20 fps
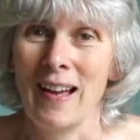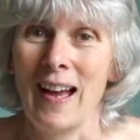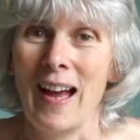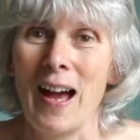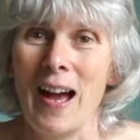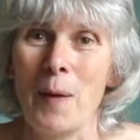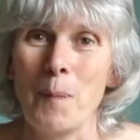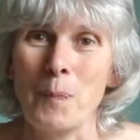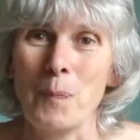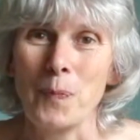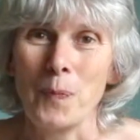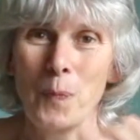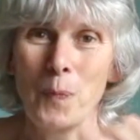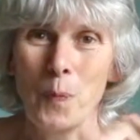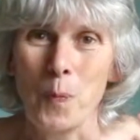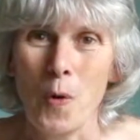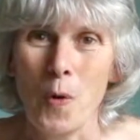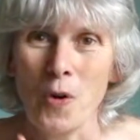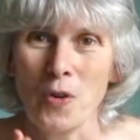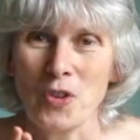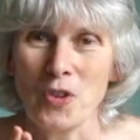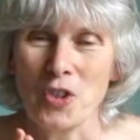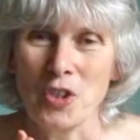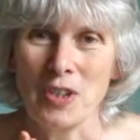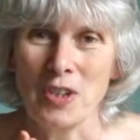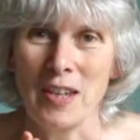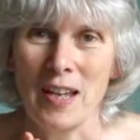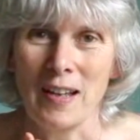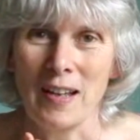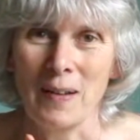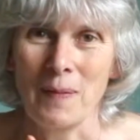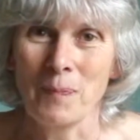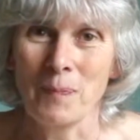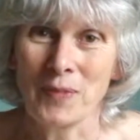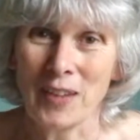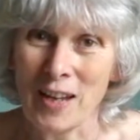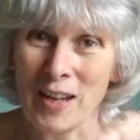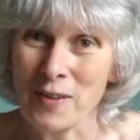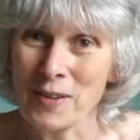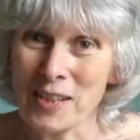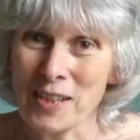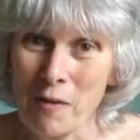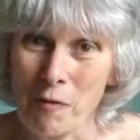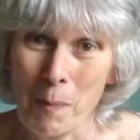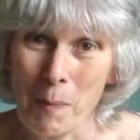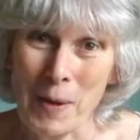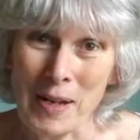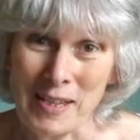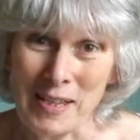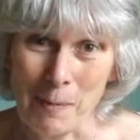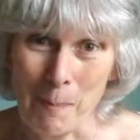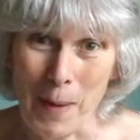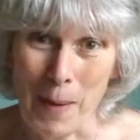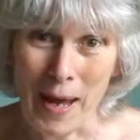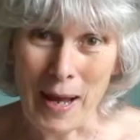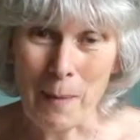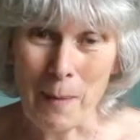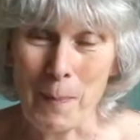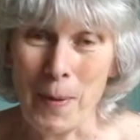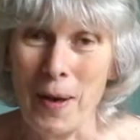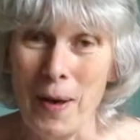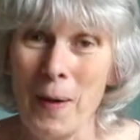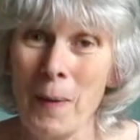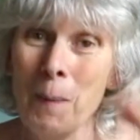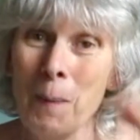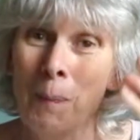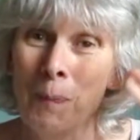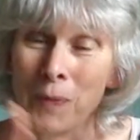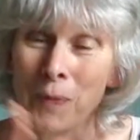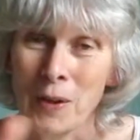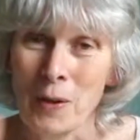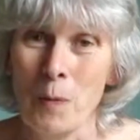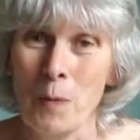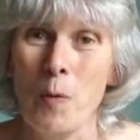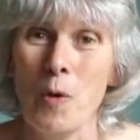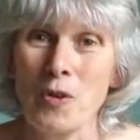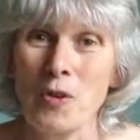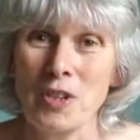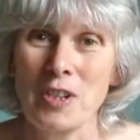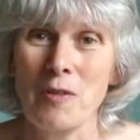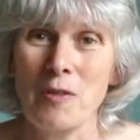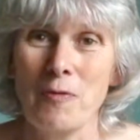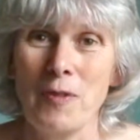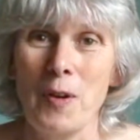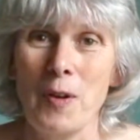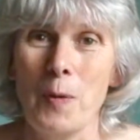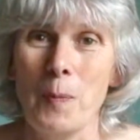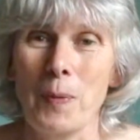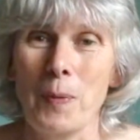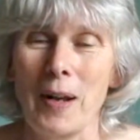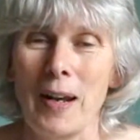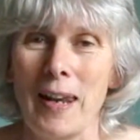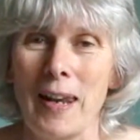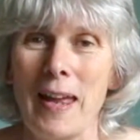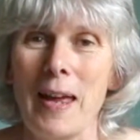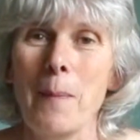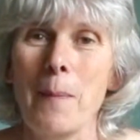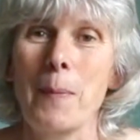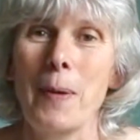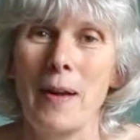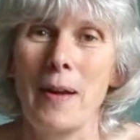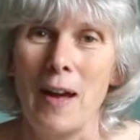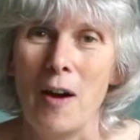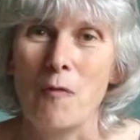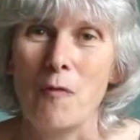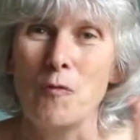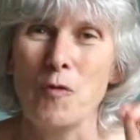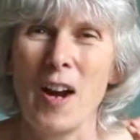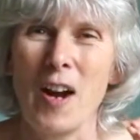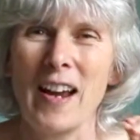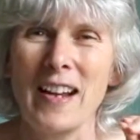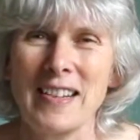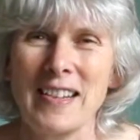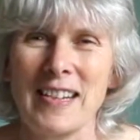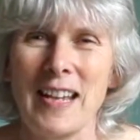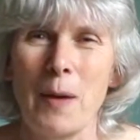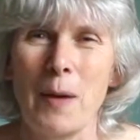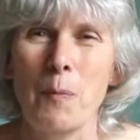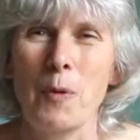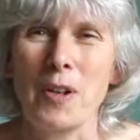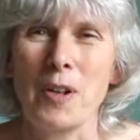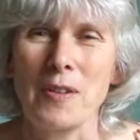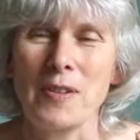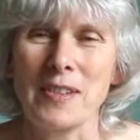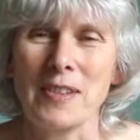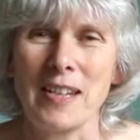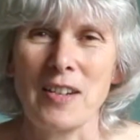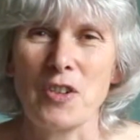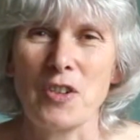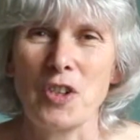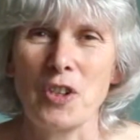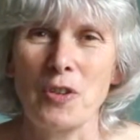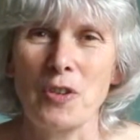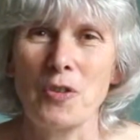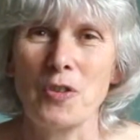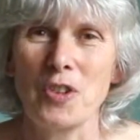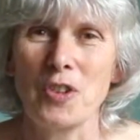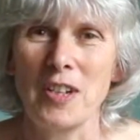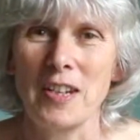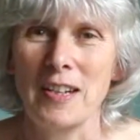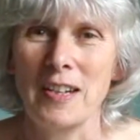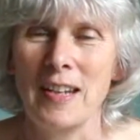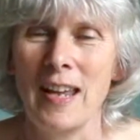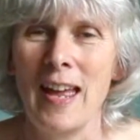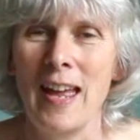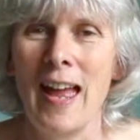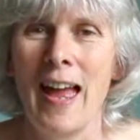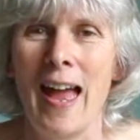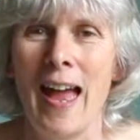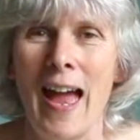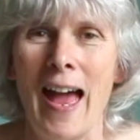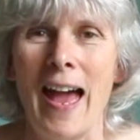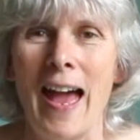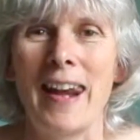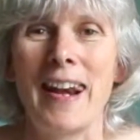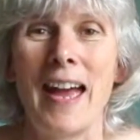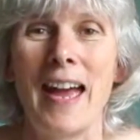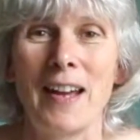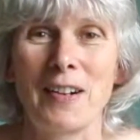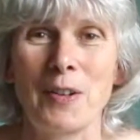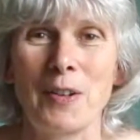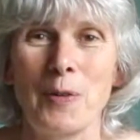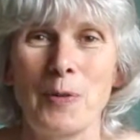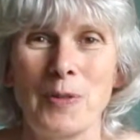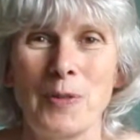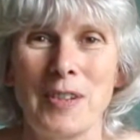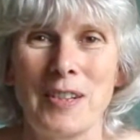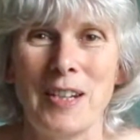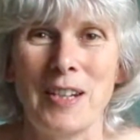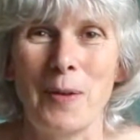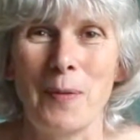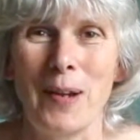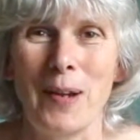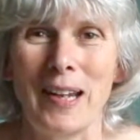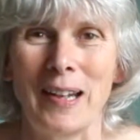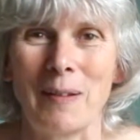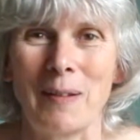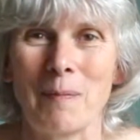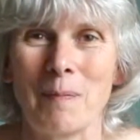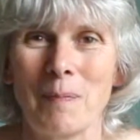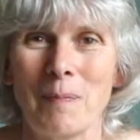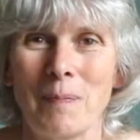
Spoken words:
get yourself a piece of paper, watch the film clip and write down what you see children and adults doing.